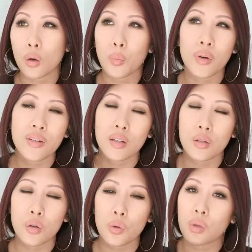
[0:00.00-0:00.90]
or zero point
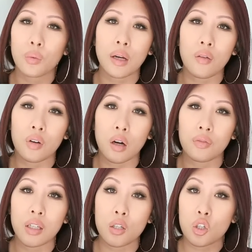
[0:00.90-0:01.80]
six zero three, whatever,
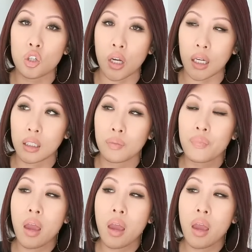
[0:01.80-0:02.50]
of each shade.